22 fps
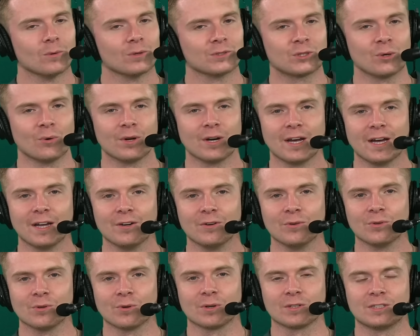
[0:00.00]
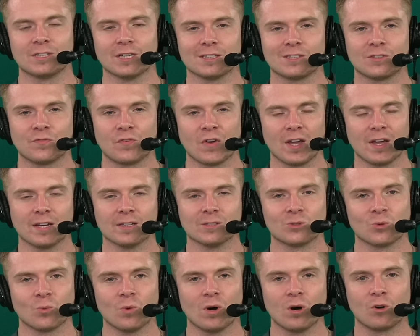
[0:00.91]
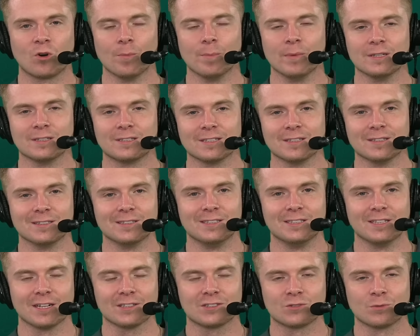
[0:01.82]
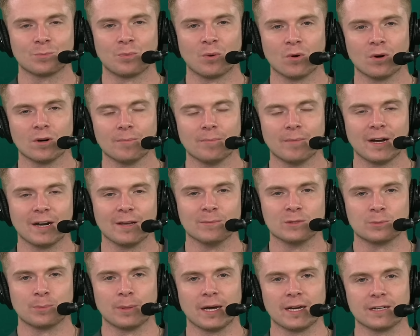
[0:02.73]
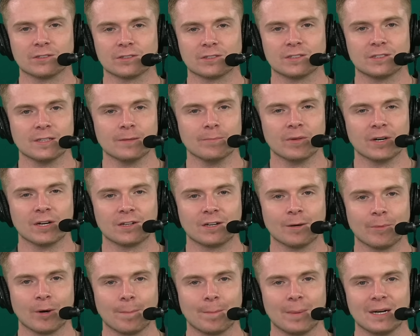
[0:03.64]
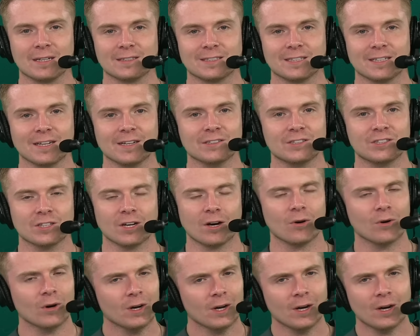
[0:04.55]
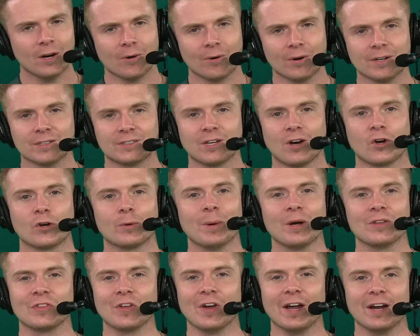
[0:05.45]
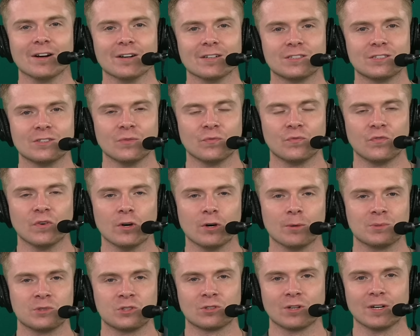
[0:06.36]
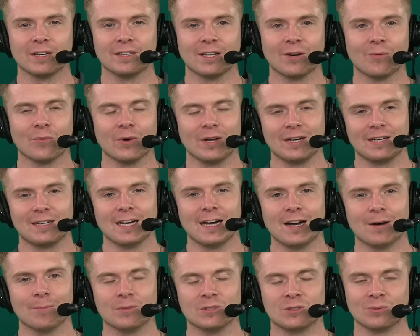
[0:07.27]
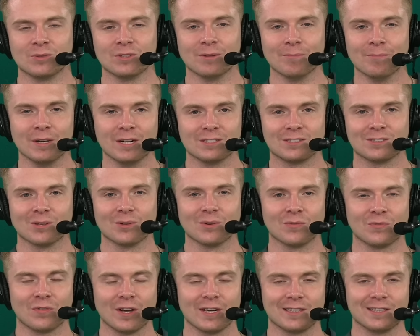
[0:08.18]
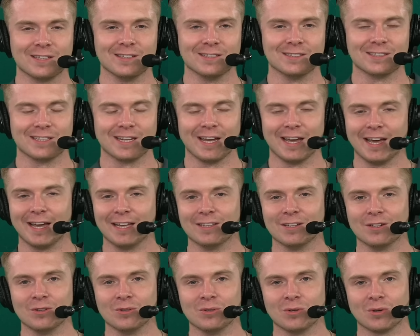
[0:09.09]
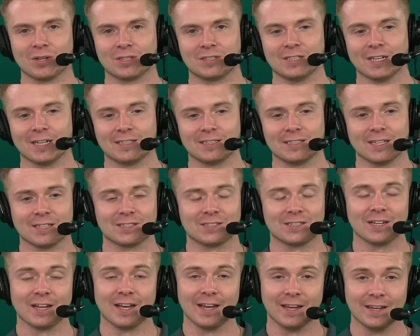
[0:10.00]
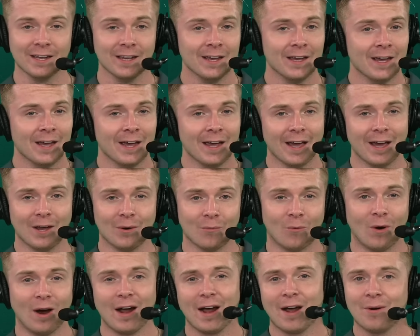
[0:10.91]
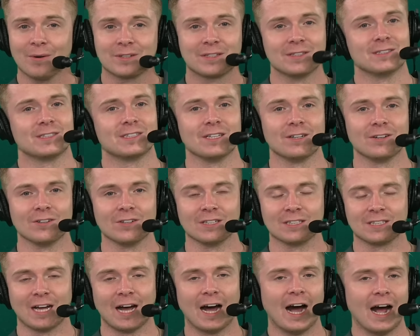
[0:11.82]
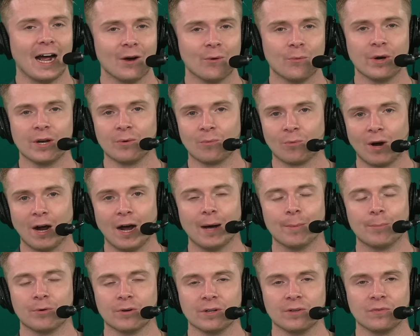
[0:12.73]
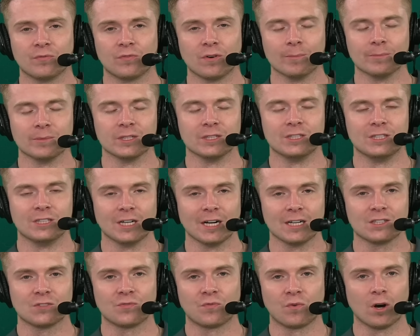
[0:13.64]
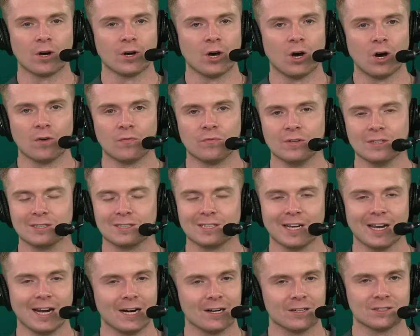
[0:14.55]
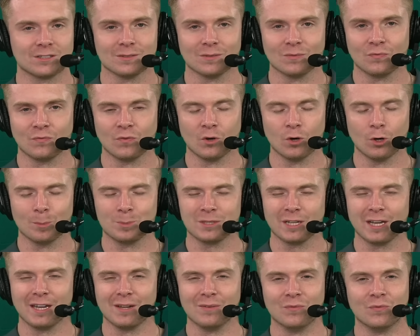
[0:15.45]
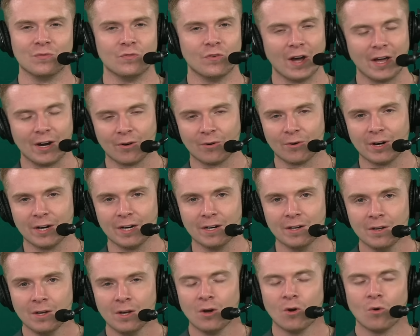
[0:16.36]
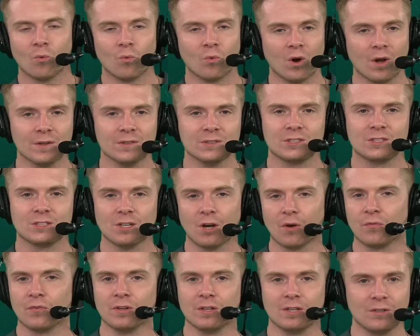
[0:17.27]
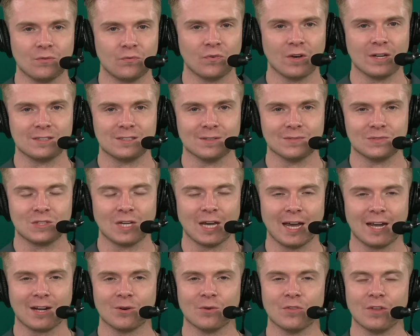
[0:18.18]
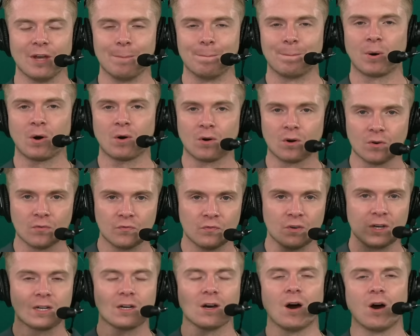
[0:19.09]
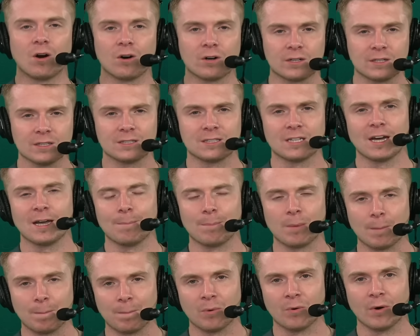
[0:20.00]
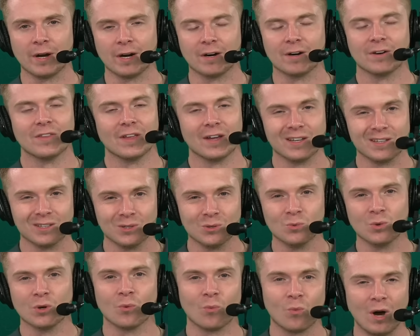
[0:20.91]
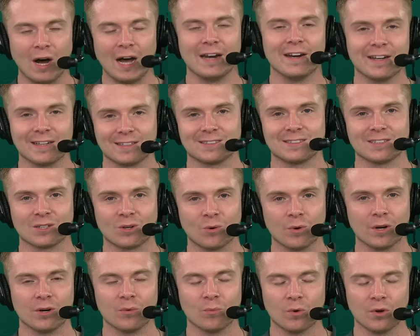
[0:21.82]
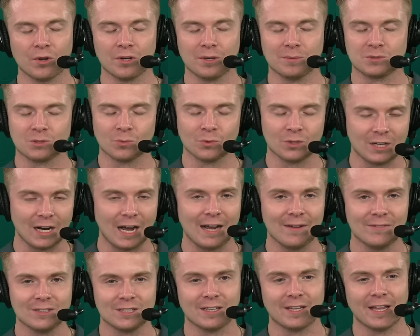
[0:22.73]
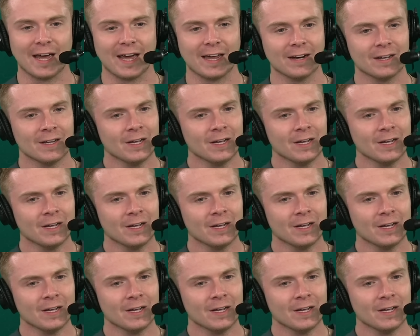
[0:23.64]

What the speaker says: going on, New York Jets fans? Welcome into the Jets Report. My name is Patrick Siepman, and coming up on today's show, we're going to talk about the Harrison Phillips trade that went down between the Minnesota Vikings and the New York Jets yesterday, and why I would consider this highway robbery from the Jets front office. Harrison Phillips, a veteran, run-stuffing defensive tackle, that perfect archetype of player that you would want next to Quinnen Williams. So we'll dive into that.